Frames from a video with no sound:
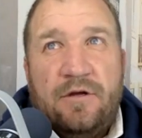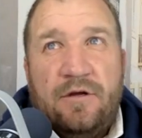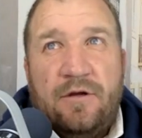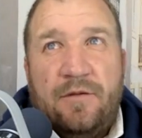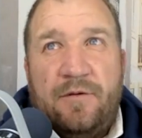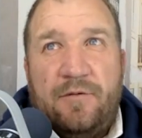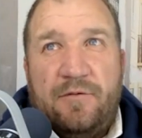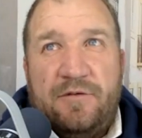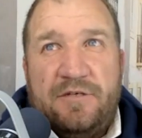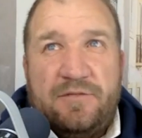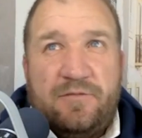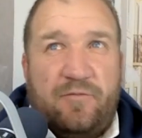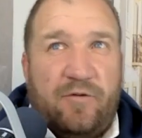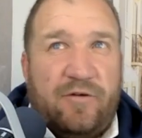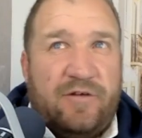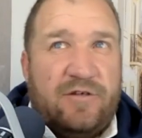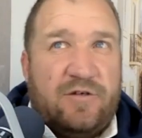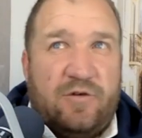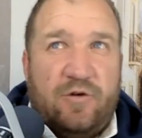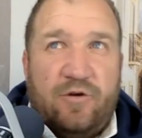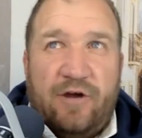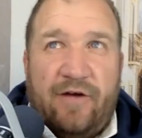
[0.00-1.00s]
I mean, we, we
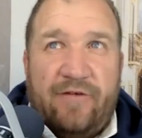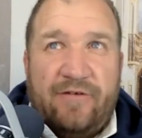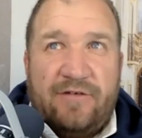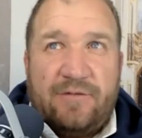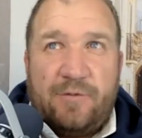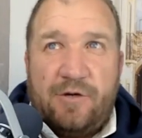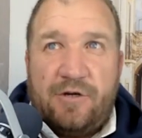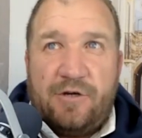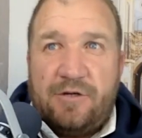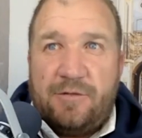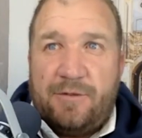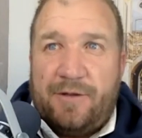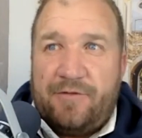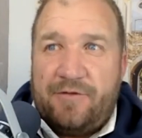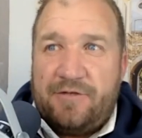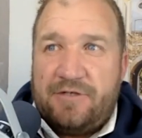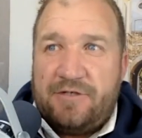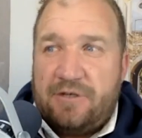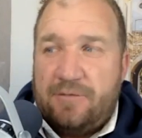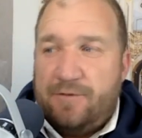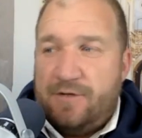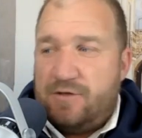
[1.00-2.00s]
you and I have spoken about this
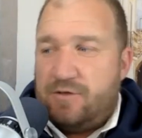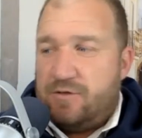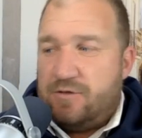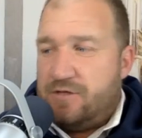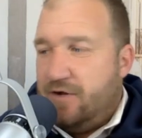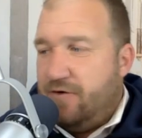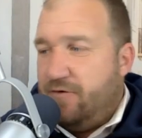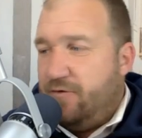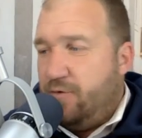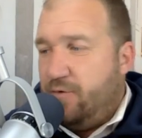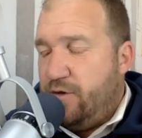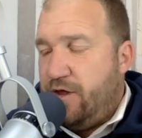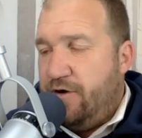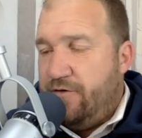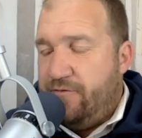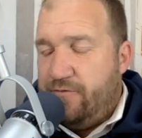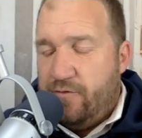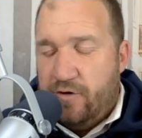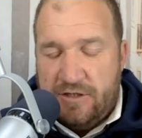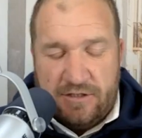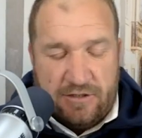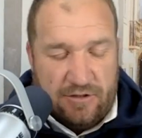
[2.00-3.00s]
so much with our with our
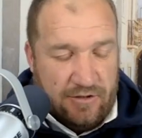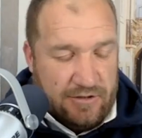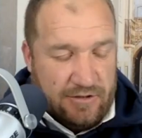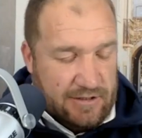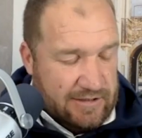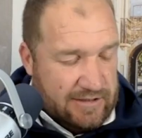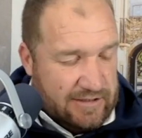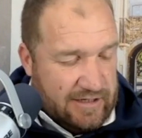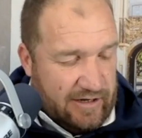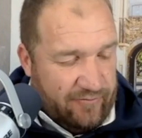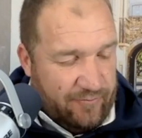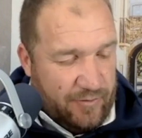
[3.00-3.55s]
voice notes and stuff.